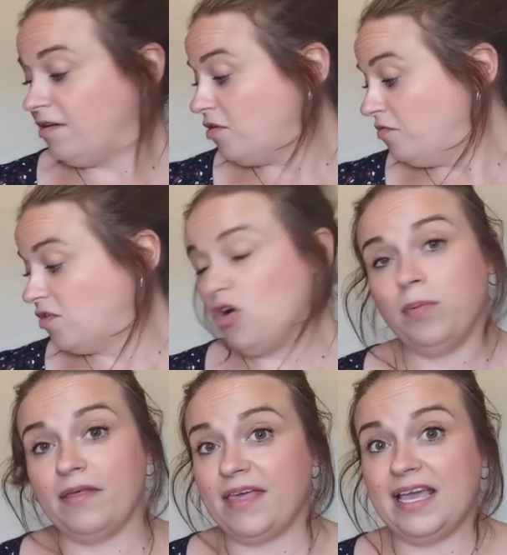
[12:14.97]
a
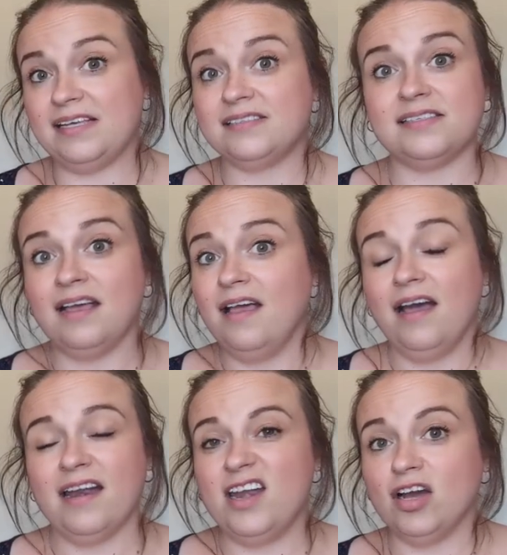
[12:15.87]
couple of these
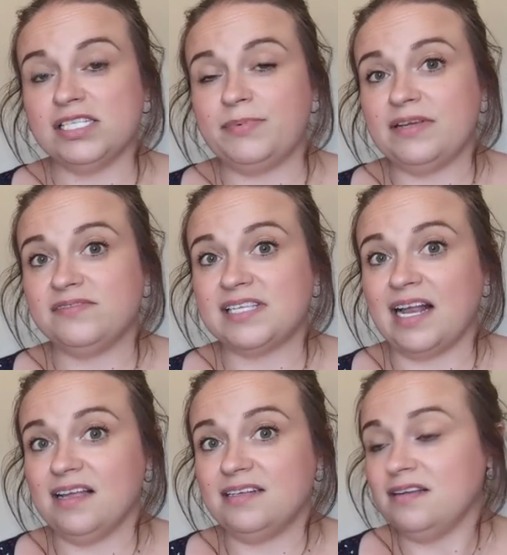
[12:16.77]
and a nice bit of
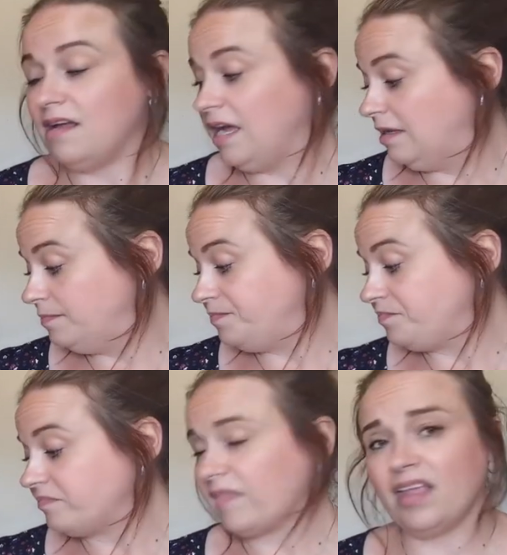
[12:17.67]
salad. Um,
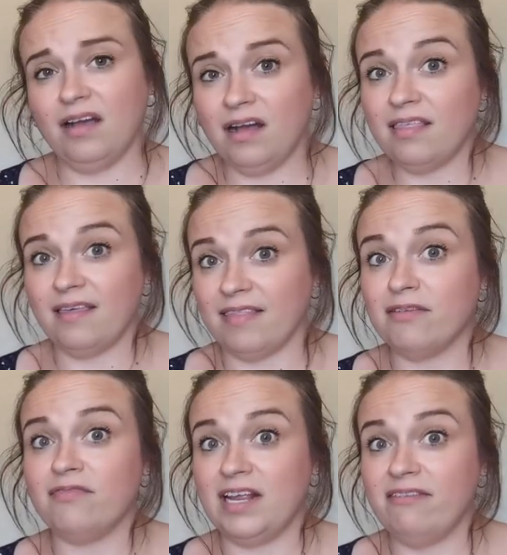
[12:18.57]
I think
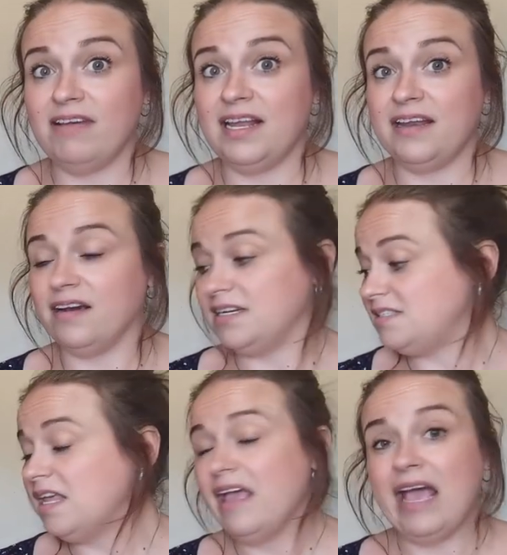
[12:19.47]
they're really, really
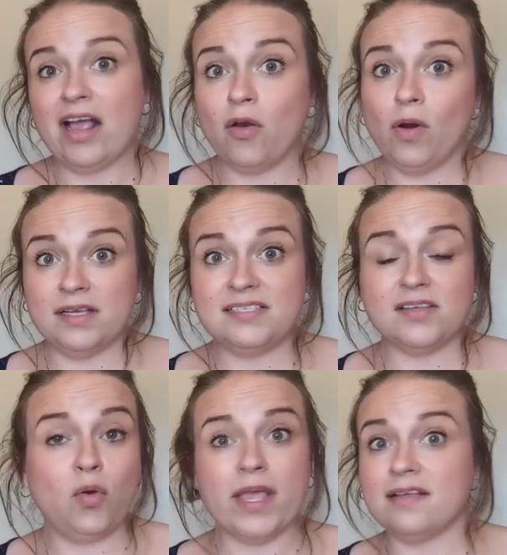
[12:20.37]
nice and quite
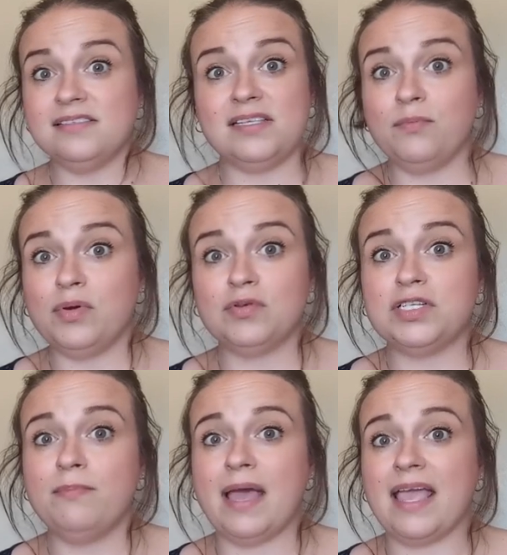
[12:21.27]
quick and simple
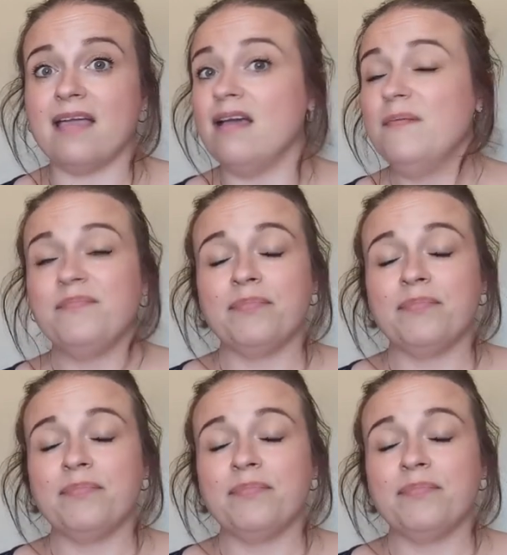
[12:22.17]
to make.